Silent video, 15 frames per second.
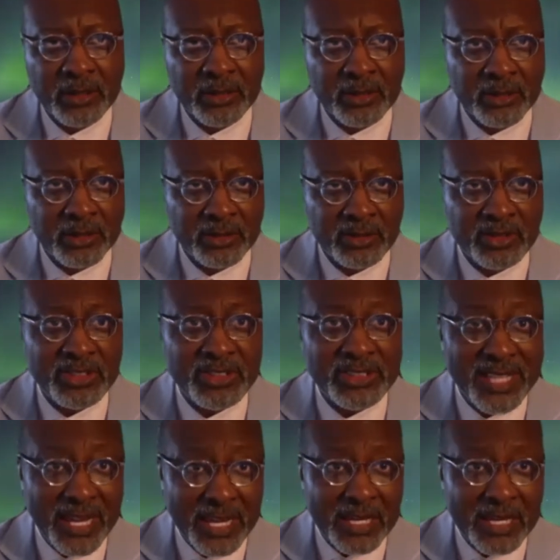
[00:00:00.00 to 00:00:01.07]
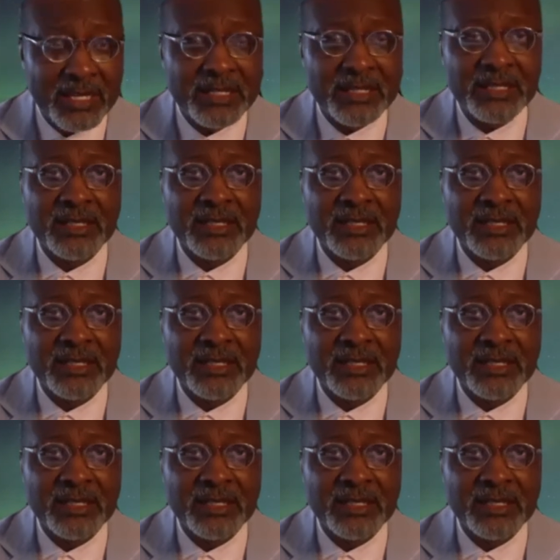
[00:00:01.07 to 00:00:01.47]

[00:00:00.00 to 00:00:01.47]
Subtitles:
the state